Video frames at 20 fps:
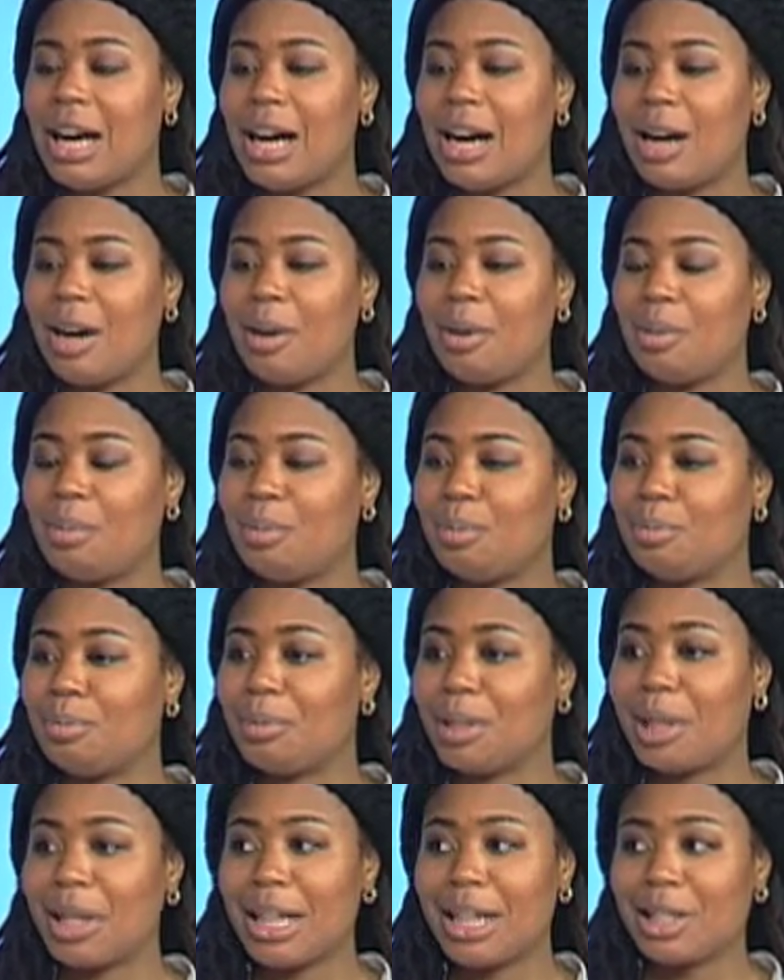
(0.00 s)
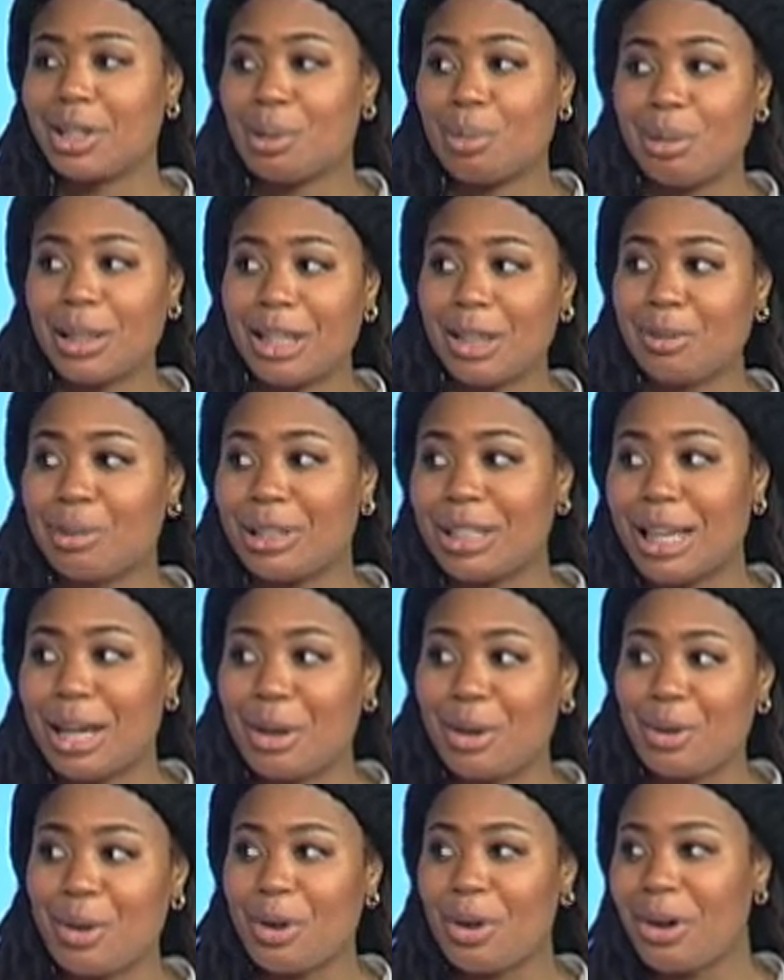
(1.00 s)
Um, I actually played with the
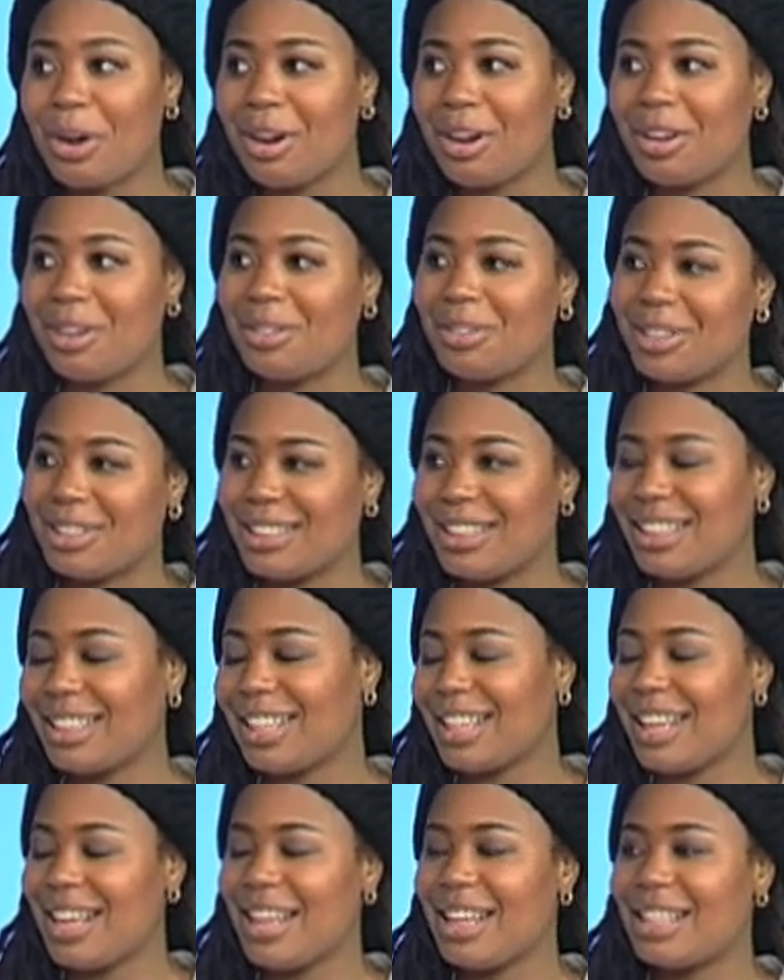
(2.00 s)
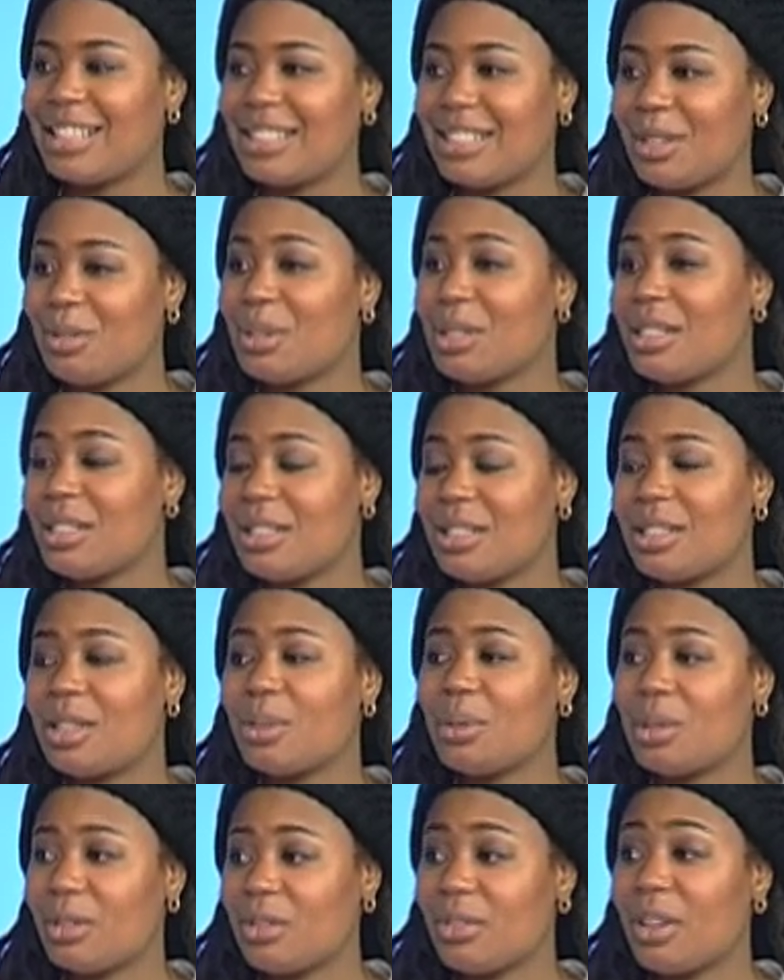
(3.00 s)
alcohol, with the cakes. It was
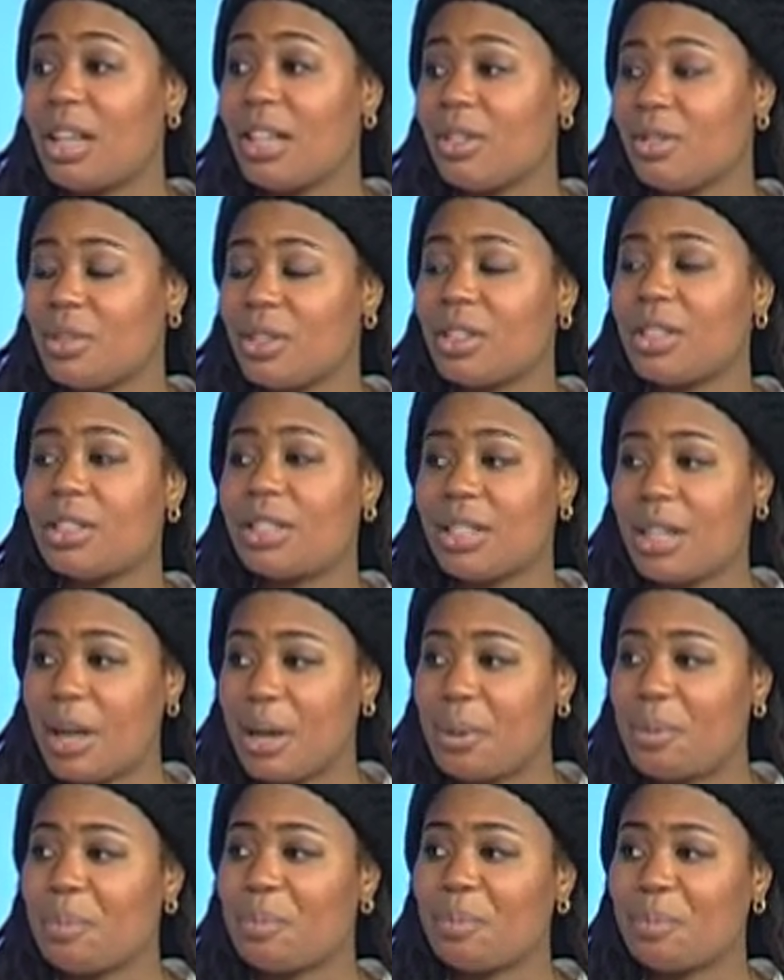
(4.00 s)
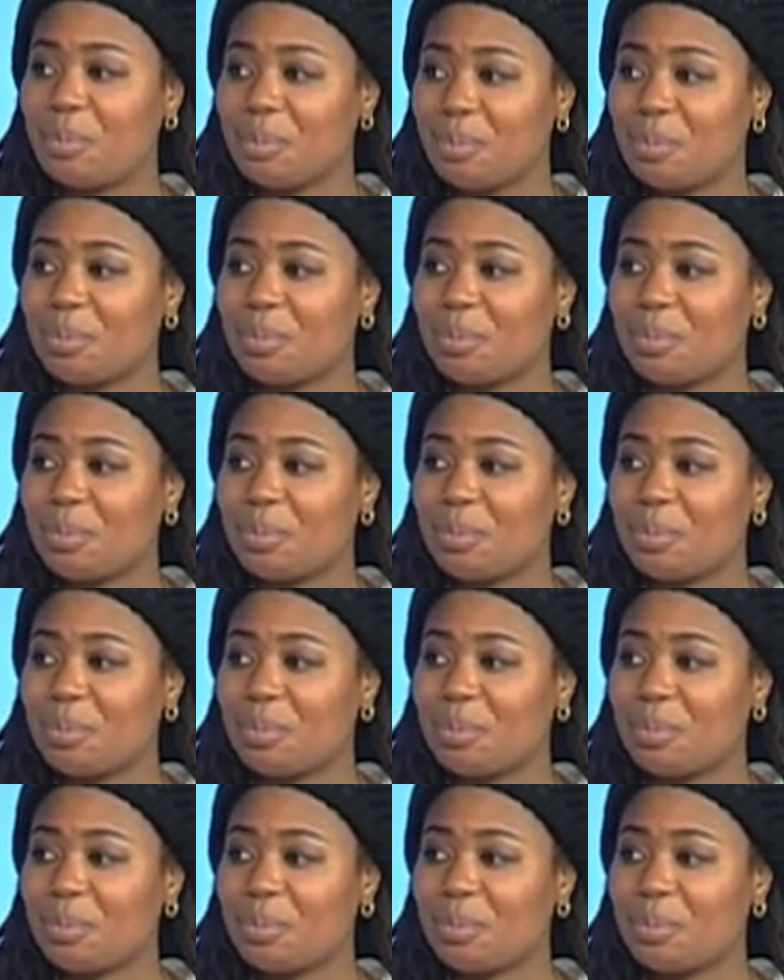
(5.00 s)
it was fun. It was a good time.